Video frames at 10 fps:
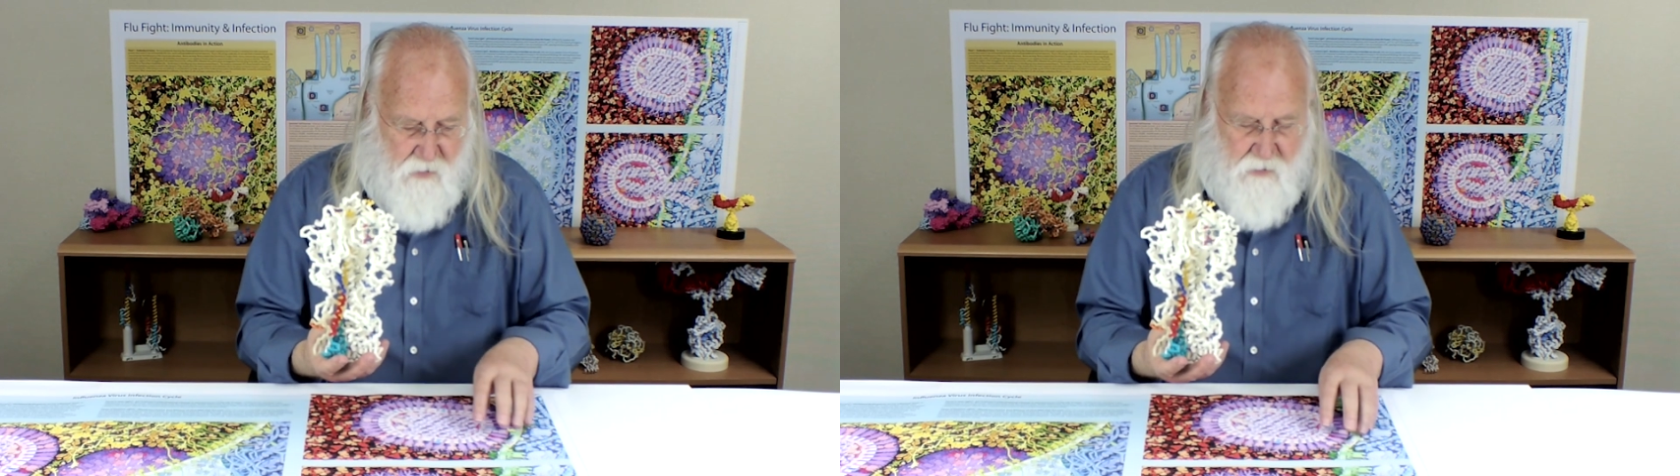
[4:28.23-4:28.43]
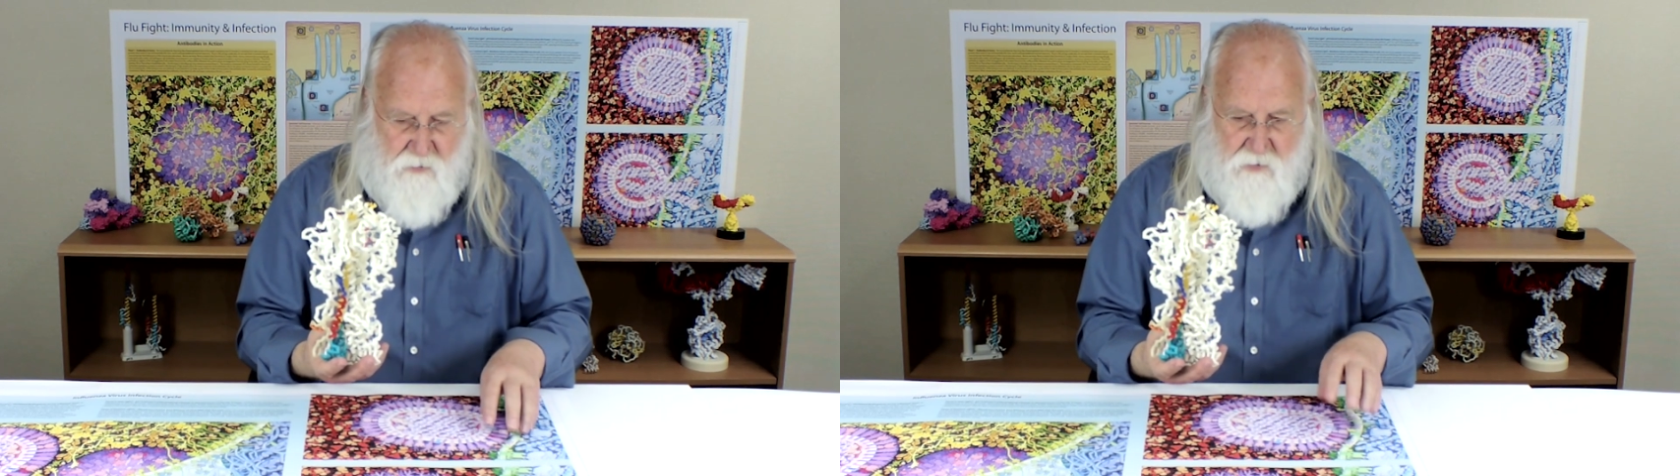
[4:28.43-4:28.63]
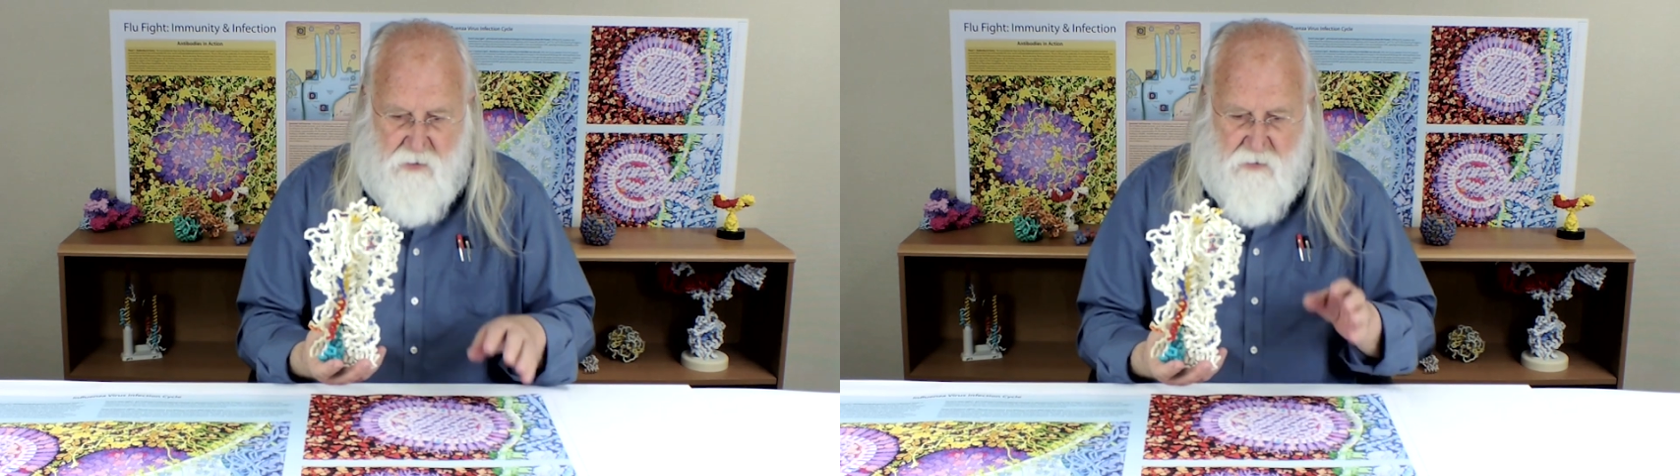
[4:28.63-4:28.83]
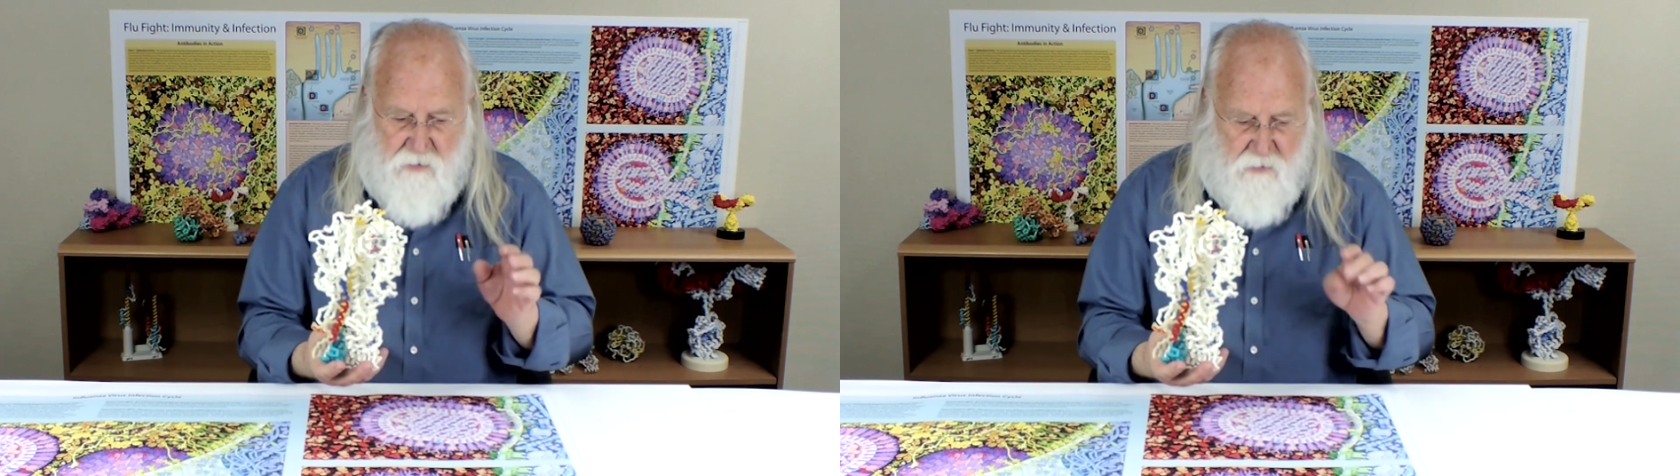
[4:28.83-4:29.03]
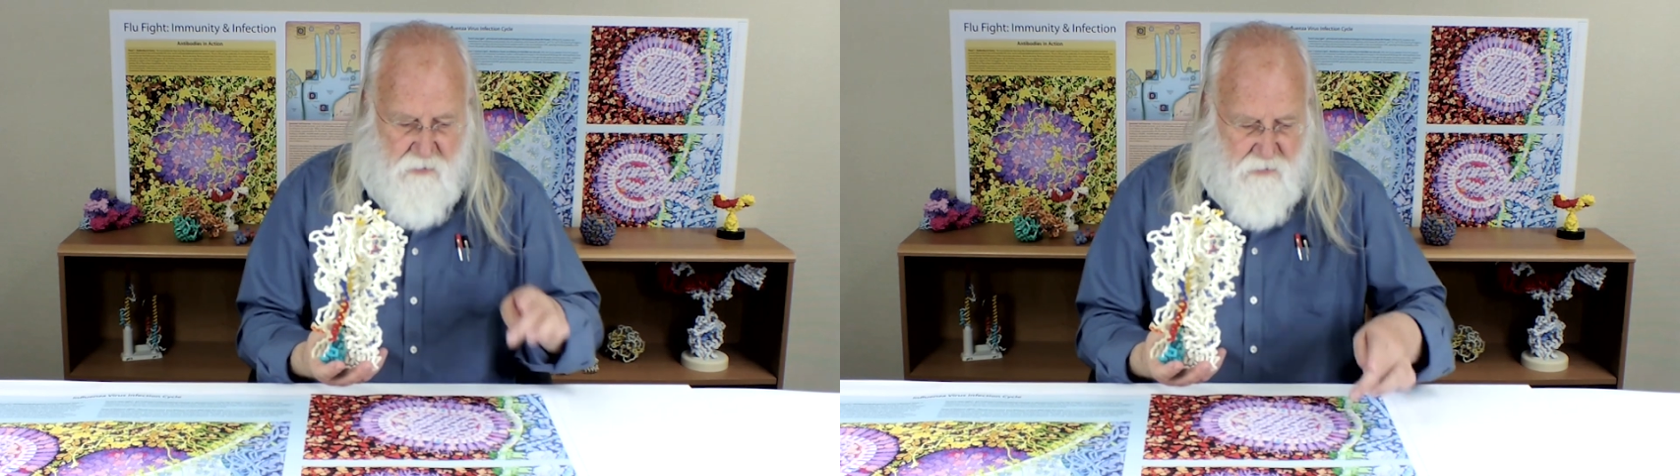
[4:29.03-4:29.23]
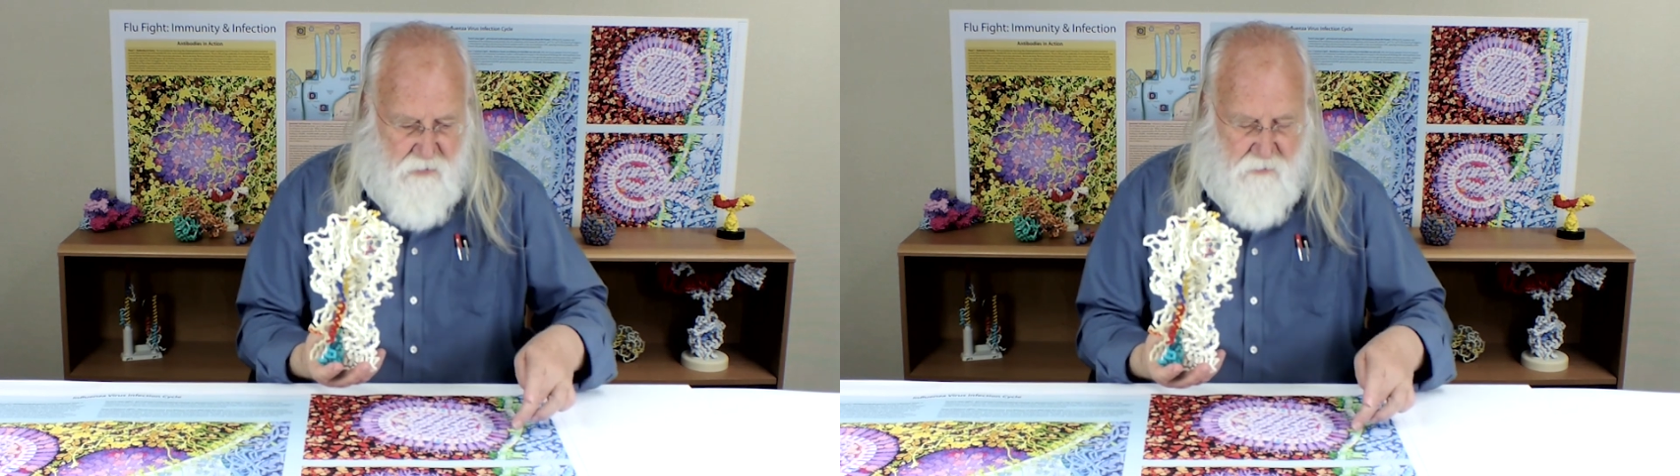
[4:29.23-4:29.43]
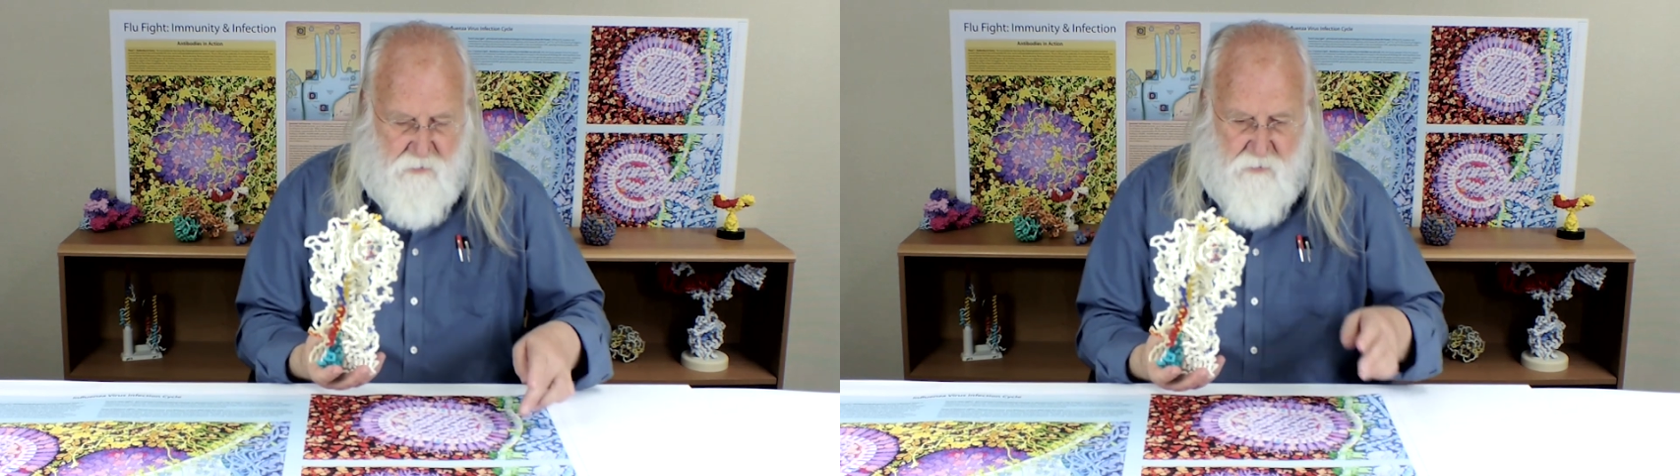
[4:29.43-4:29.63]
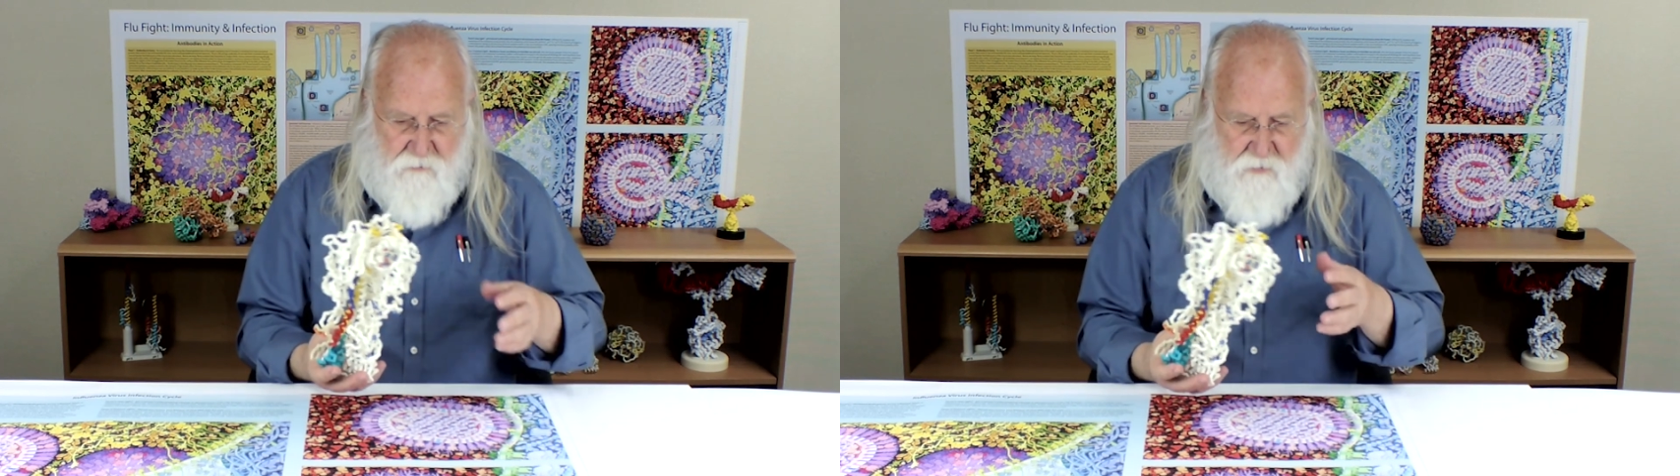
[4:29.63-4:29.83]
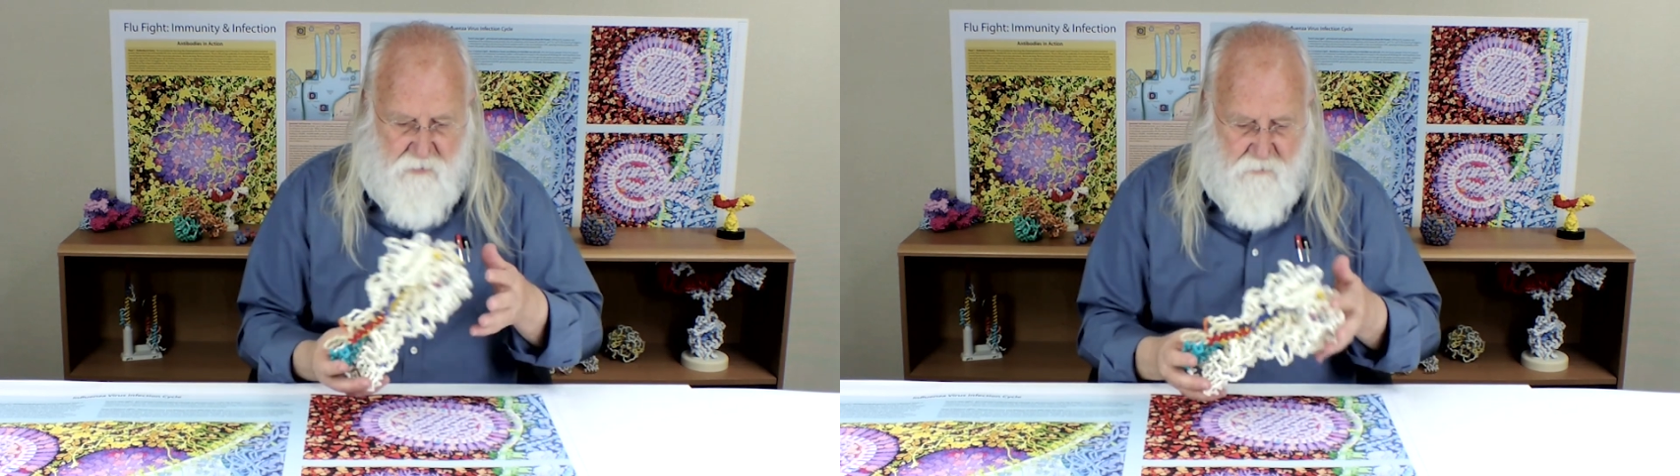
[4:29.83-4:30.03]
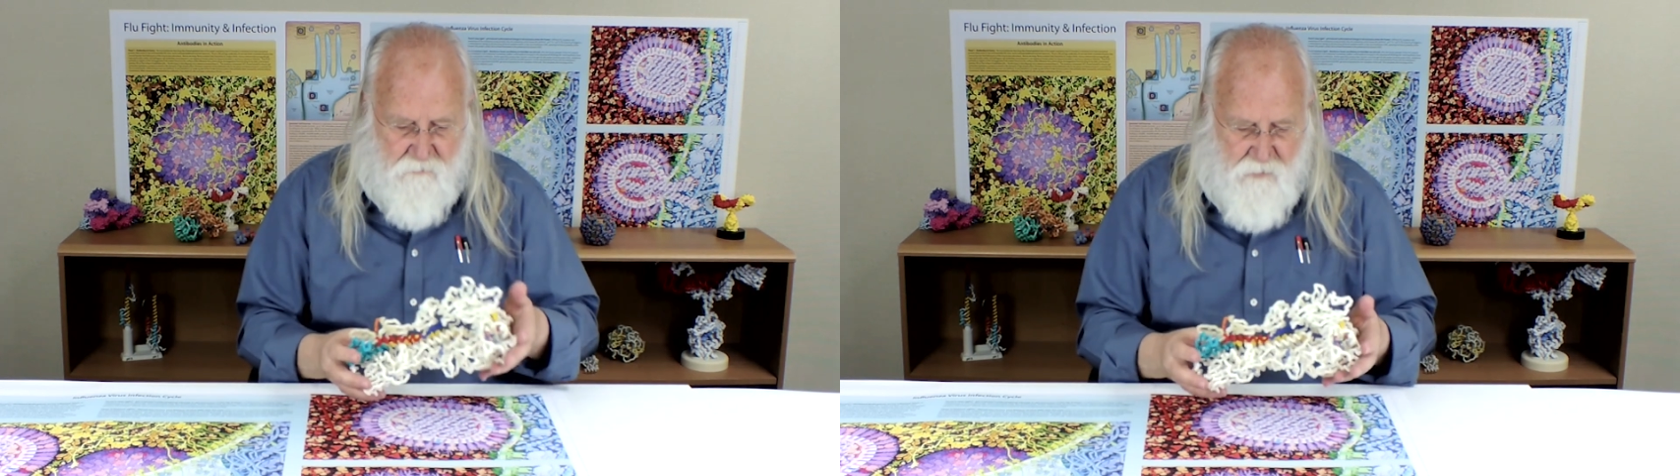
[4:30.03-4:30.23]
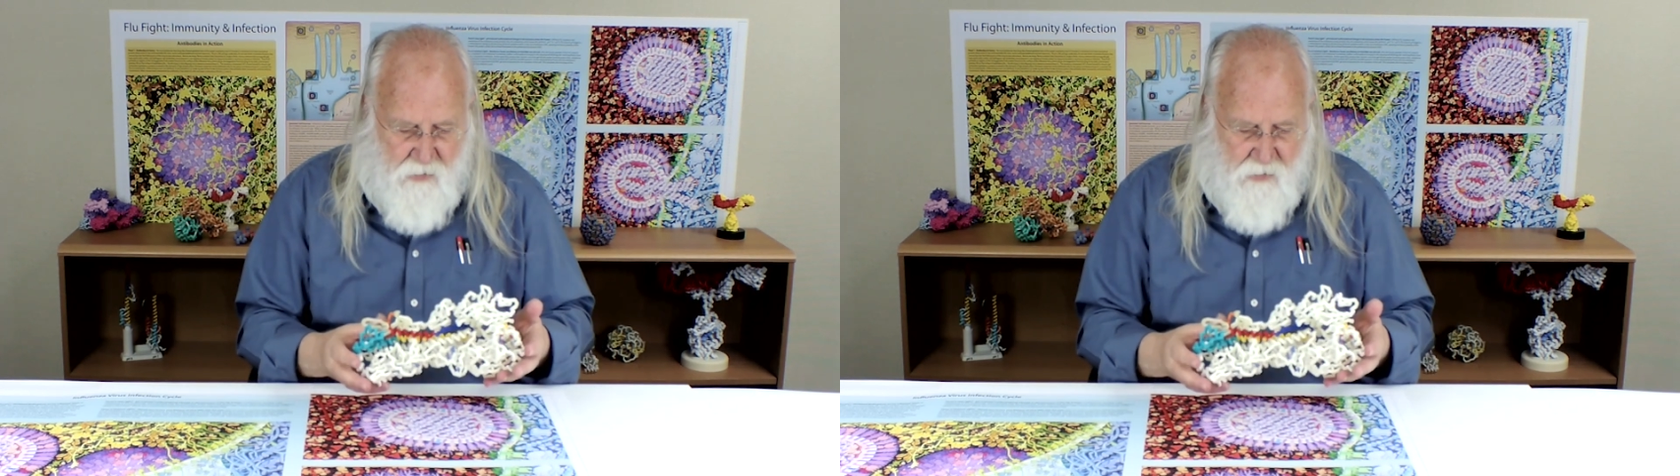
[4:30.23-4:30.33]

onto the, the cell surface.